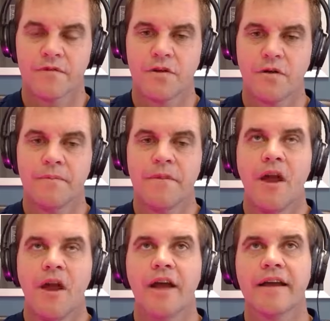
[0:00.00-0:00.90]
Sure.
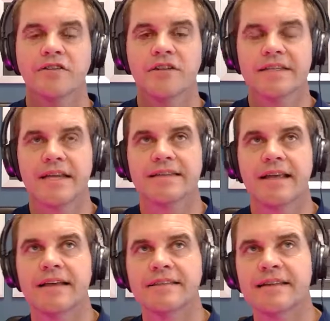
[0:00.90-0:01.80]
Okay, so
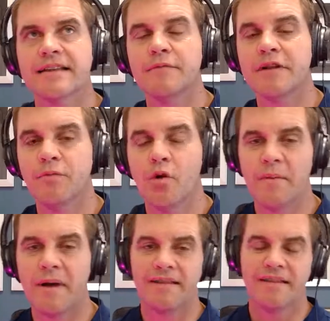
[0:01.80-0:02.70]
tell us a little bit more
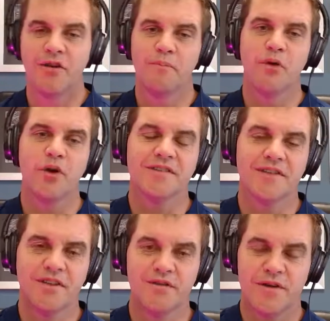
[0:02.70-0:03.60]
about your books
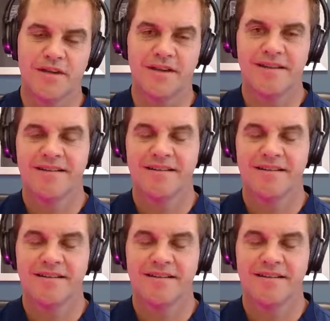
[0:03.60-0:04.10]
that you've written.